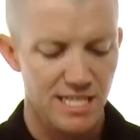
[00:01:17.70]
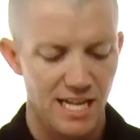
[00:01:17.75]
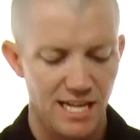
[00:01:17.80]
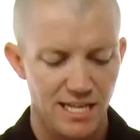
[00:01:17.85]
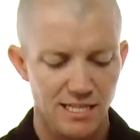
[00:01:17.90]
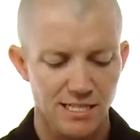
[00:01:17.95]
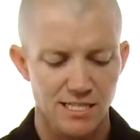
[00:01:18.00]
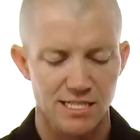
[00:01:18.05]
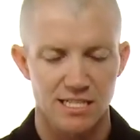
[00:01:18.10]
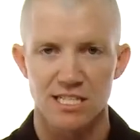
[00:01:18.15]

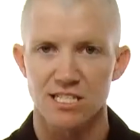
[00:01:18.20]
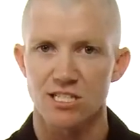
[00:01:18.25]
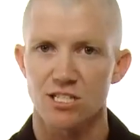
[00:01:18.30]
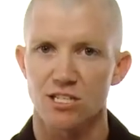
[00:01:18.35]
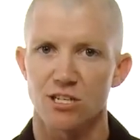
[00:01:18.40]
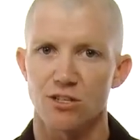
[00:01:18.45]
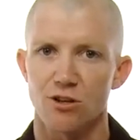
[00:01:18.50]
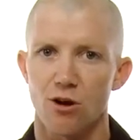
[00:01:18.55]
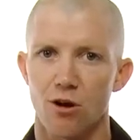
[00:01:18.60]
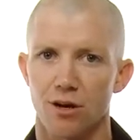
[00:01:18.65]
seconds and it's
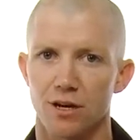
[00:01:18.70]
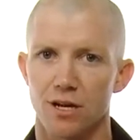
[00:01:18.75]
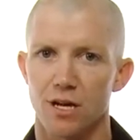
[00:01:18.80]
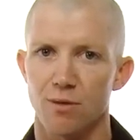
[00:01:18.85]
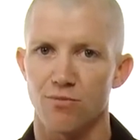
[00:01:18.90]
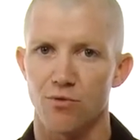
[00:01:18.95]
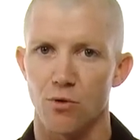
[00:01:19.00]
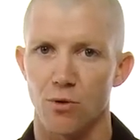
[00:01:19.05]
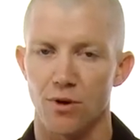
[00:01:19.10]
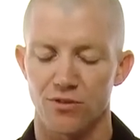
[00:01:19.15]
going to darken
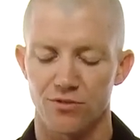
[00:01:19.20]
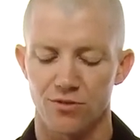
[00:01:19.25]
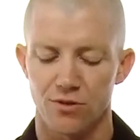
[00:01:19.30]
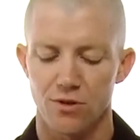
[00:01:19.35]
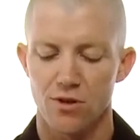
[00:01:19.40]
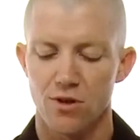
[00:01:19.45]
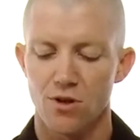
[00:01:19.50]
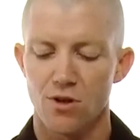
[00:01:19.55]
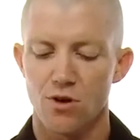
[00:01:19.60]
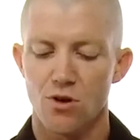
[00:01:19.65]
up for us.
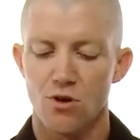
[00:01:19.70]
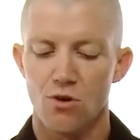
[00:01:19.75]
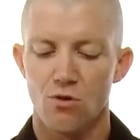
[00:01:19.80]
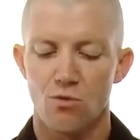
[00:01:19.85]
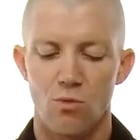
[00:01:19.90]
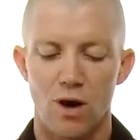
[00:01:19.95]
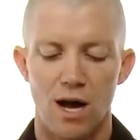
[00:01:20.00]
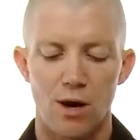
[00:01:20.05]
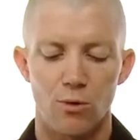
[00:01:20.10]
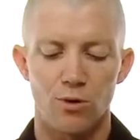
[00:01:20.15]

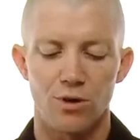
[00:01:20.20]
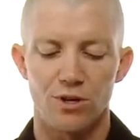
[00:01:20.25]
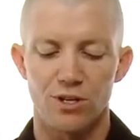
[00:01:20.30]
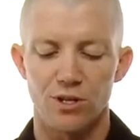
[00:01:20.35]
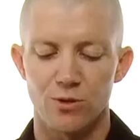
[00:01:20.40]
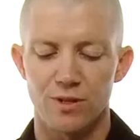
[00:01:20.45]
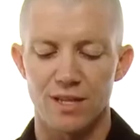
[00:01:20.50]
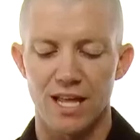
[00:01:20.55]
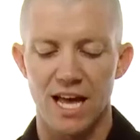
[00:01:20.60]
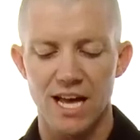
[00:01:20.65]
While we're
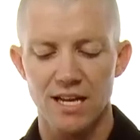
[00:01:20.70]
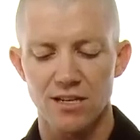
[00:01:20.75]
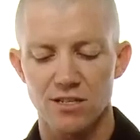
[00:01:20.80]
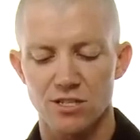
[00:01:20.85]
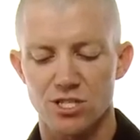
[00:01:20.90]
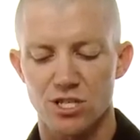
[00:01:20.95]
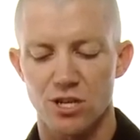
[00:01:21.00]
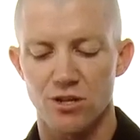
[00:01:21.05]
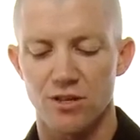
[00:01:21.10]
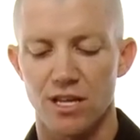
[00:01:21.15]
doing
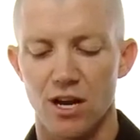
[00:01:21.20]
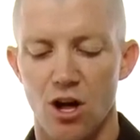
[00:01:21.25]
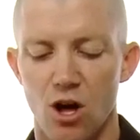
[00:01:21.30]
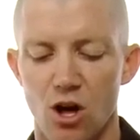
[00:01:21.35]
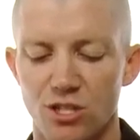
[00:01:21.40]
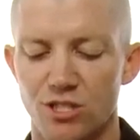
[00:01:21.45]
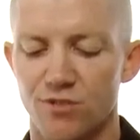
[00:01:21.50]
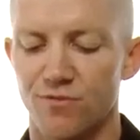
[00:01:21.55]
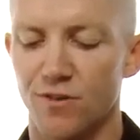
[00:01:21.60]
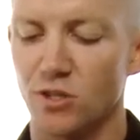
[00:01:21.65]
that, show you that
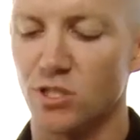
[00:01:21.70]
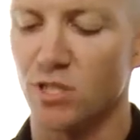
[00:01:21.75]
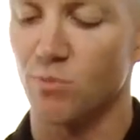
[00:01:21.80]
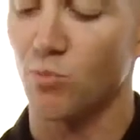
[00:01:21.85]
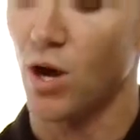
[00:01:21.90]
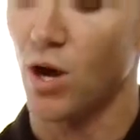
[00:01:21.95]
all Tifosi